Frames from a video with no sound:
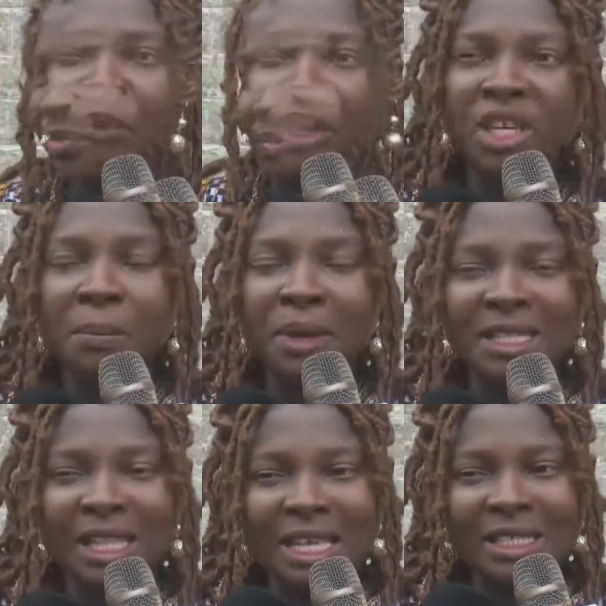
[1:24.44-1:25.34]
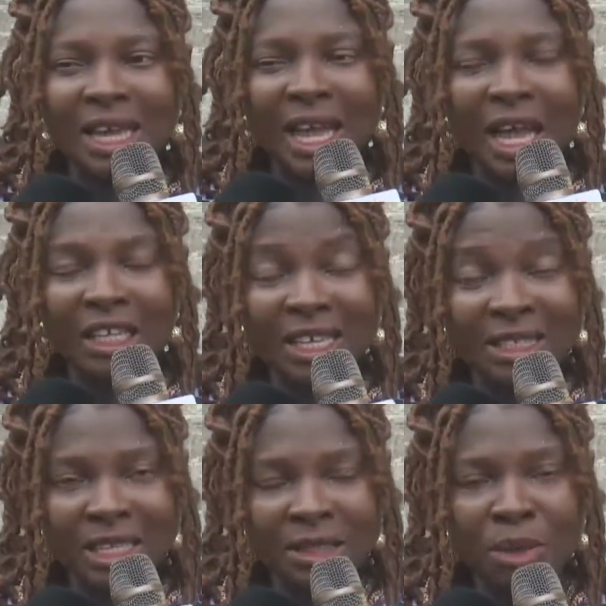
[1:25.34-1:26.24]
During the baseline
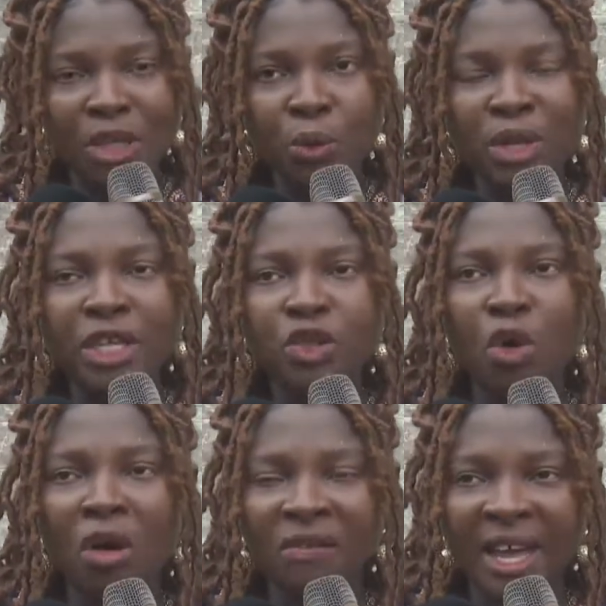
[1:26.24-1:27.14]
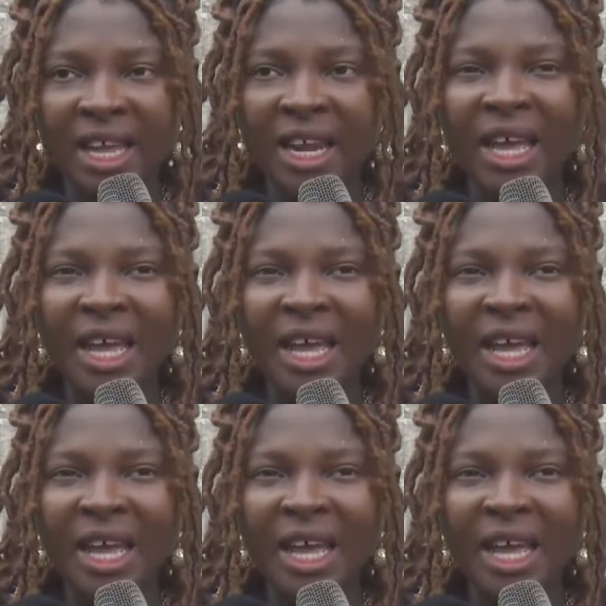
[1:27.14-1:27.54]
assessment, we discovered